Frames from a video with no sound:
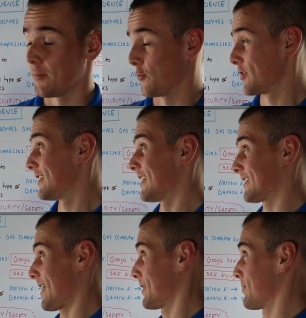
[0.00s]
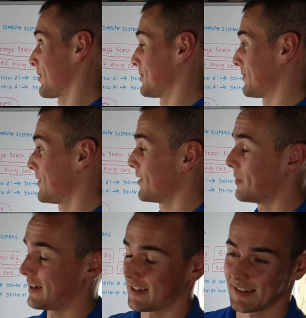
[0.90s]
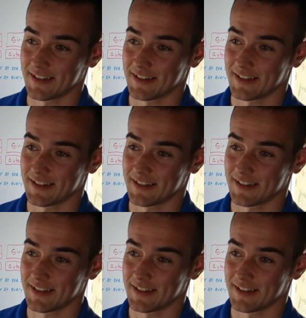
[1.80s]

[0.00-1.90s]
I'm really excited about this video because